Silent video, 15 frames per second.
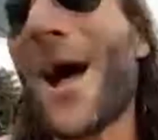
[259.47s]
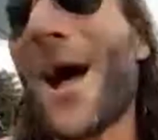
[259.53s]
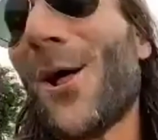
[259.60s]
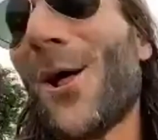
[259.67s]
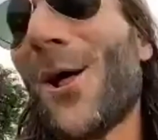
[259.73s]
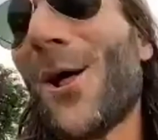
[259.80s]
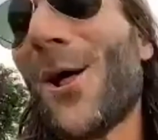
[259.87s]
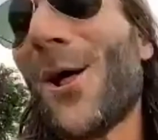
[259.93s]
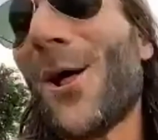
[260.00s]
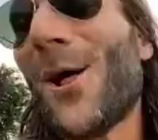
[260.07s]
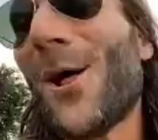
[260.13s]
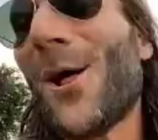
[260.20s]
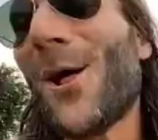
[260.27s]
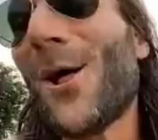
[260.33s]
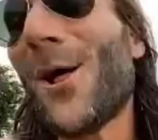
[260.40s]
so
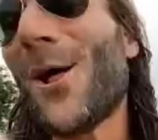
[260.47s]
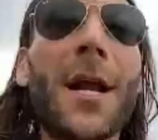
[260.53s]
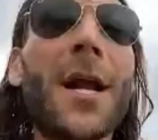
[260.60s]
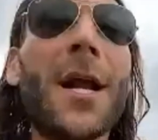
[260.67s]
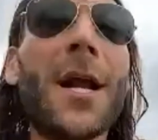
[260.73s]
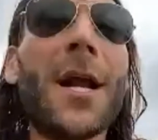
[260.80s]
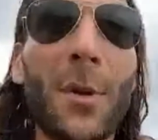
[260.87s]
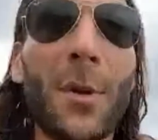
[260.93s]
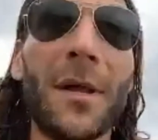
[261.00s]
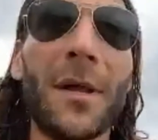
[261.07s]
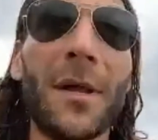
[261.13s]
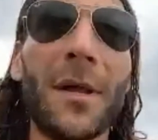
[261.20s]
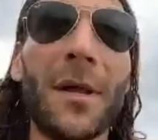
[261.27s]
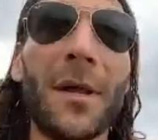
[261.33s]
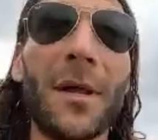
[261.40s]
there are a couple
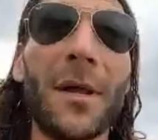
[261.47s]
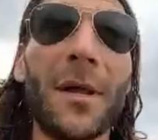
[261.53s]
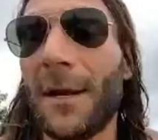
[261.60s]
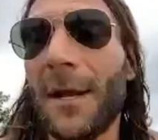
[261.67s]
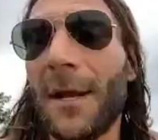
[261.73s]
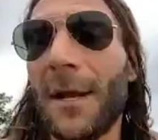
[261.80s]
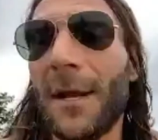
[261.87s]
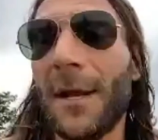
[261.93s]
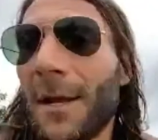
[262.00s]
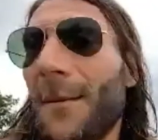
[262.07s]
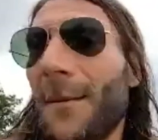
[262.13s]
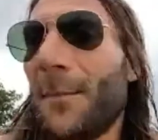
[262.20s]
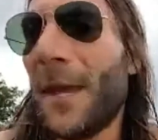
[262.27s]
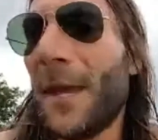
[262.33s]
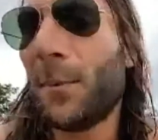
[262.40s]
of different
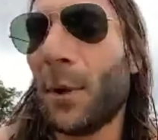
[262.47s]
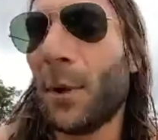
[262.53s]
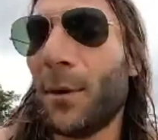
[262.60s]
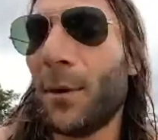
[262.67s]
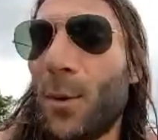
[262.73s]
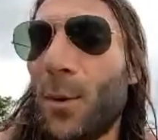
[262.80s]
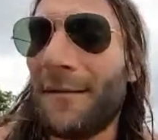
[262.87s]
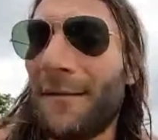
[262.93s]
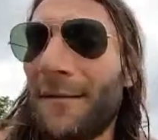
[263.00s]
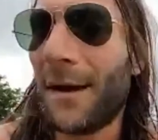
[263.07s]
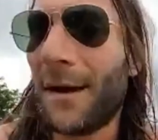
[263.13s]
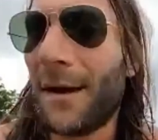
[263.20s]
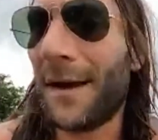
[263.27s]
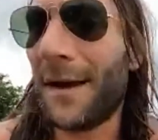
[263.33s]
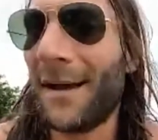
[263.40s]
people who have
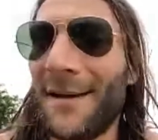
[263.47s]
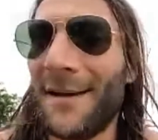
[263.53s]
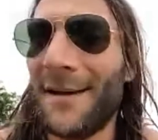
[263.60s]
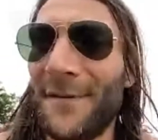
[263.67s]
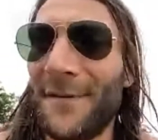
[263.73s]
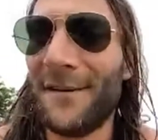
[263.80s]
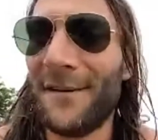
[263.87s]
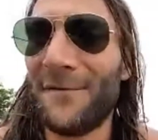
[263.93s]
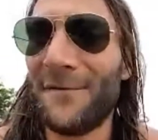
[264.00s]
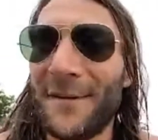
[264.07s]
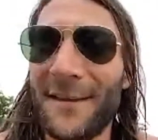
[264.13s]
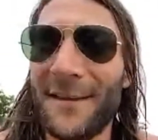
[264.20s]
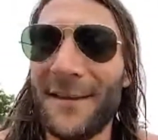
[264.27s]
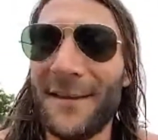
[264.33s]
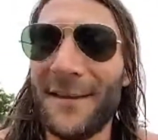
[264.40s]

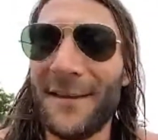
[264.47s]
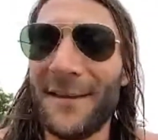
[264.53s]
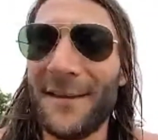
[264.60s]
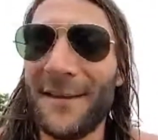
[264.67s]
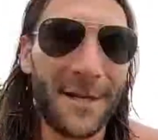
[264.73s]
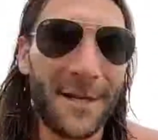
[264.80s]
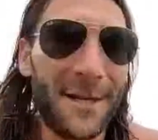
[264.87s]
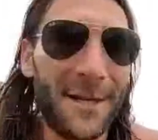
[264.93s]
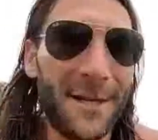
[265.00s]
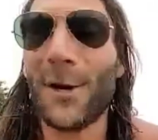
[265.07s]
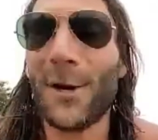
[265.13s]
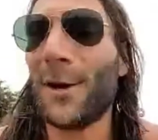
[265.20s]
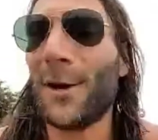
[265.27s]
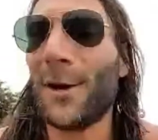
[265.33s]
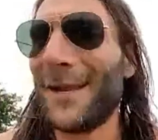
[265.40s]
yielded their
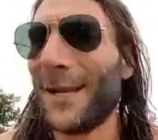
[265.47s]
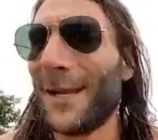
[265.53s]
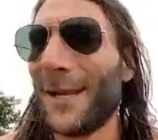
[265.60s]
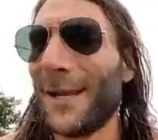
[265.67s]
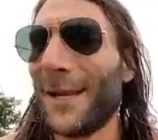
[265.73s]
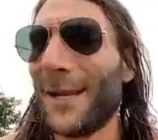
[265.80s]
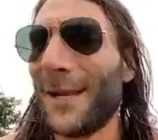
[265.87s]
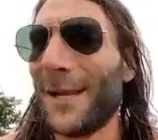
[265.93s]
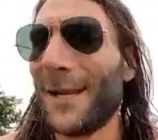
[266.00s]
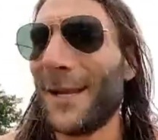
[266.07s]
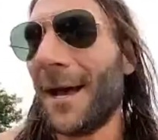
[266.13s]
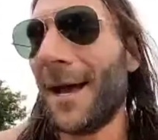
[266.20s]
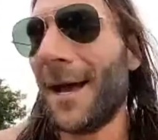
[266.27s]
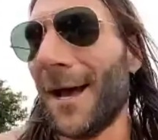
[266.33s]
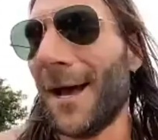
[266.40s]
opinion on that.
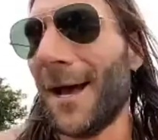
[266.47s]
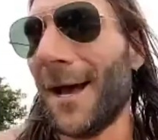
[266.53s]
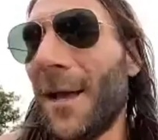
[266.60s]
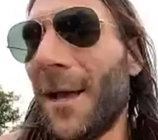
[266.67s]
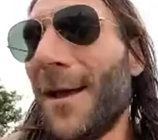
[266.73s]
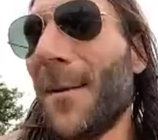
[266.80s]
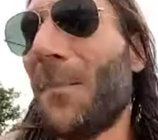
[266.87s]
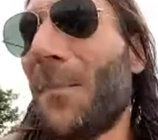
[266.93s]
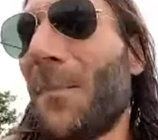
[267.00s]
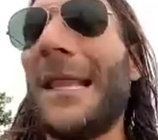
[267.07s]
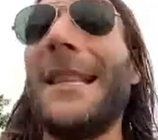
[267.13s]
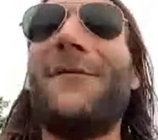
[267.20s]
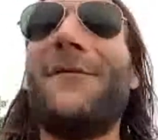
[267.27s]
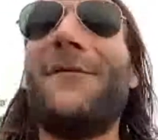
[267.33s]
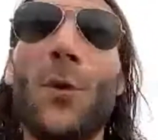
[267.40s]
But
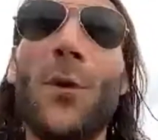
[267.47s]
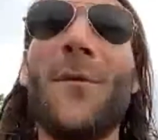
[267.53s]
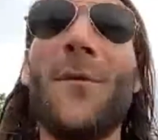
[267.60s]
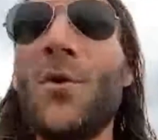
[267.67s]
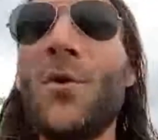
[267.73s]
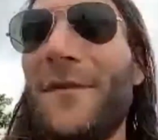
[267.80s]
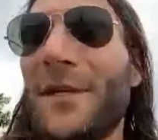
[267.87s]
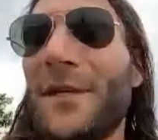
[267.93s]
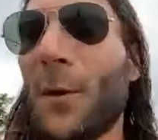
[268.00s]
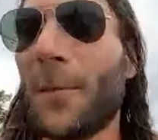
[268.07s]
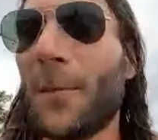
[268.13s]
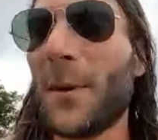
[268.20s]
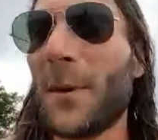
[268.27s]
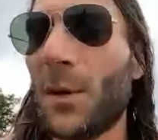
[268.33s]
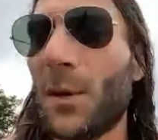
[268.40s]
for the movie's
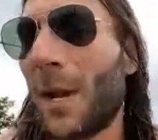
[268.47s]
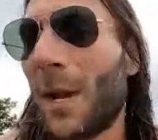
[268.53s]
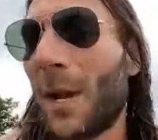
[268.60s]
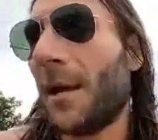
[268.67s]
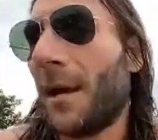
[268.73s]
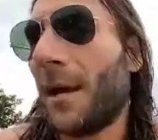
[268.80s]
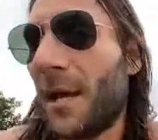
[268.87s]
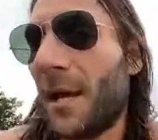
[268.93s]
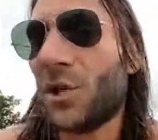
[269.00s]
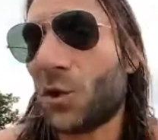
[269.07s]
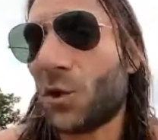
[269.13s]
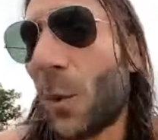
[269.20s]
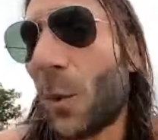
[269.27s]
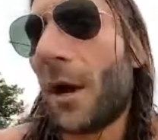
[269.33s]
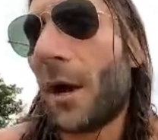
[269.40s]
purpose, it
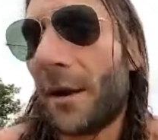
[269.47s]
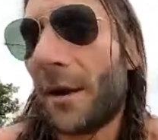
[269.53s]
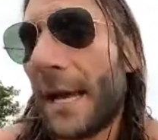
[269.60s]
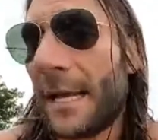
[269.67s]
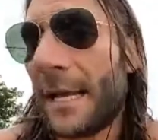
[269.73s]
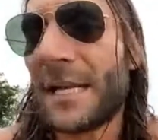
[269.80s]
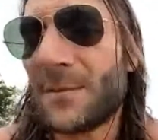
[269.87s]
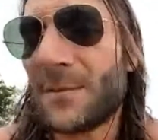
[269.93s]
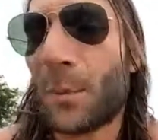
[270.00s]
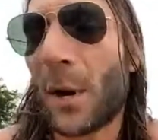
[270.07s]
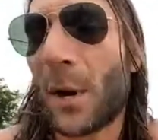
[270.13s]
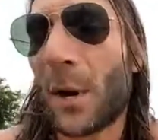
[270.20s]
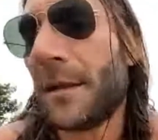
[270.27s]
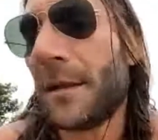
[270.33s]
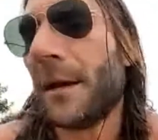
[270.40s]
just went on as
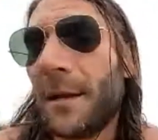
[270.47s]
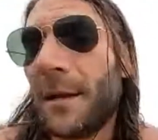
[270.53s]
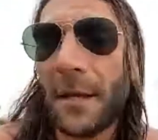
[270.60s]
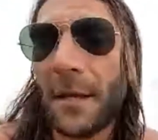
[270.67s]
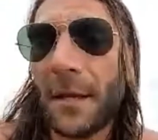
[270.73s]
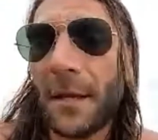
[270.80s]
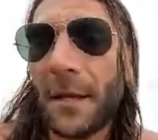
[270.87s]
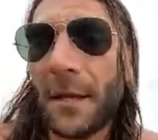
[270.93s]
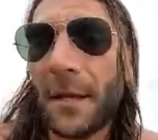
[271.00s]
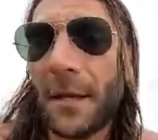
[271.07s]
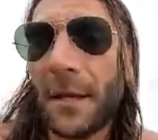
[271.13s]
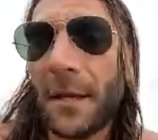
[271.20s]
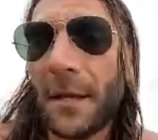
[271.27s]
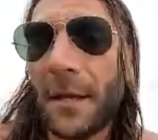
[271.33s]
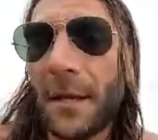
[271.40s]
Brandubh,
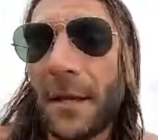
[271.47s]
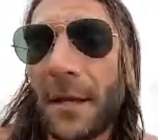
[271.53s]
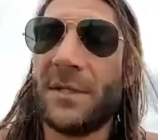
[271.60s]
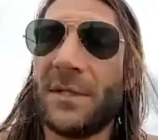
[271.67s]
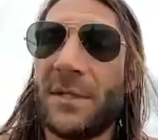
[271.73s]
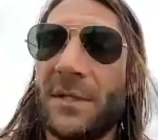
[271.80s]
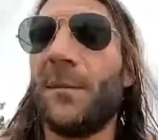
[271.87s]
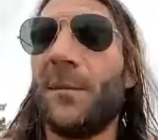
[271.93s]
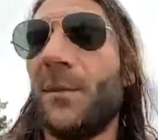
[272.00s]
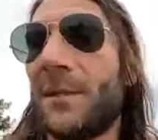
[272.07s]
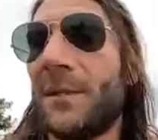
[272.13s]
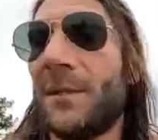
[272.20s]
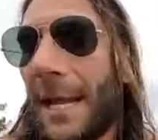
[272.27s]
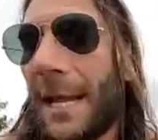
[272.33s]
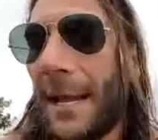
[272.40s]
was
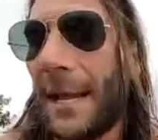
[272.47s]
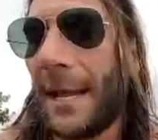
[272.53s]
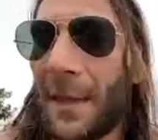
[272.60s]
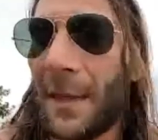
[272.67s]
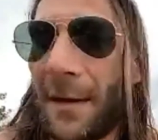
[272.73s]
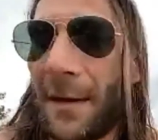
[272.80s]
the name that